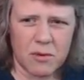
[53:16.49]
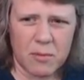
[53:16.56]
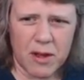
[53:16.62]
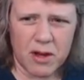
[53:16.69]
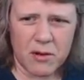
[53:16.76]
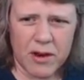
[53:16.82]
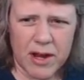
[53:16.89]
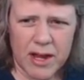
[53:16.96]
my
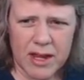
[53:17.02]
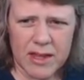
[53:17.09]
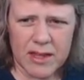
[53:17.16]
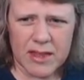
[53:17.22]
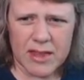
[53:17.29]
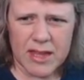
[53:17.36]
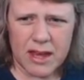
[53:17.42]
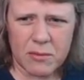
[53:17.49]
gray.
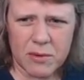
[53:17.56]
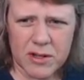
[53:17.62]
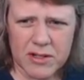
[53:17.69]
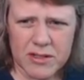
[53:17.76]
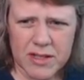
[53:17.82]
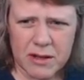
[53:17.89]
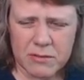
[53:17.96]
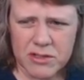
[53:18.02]
That one,
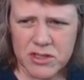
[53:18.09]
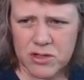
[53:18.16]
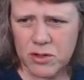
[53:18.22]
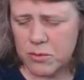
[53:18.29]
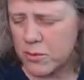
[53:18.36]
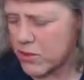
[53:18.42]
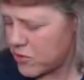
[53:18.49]
that one's a good one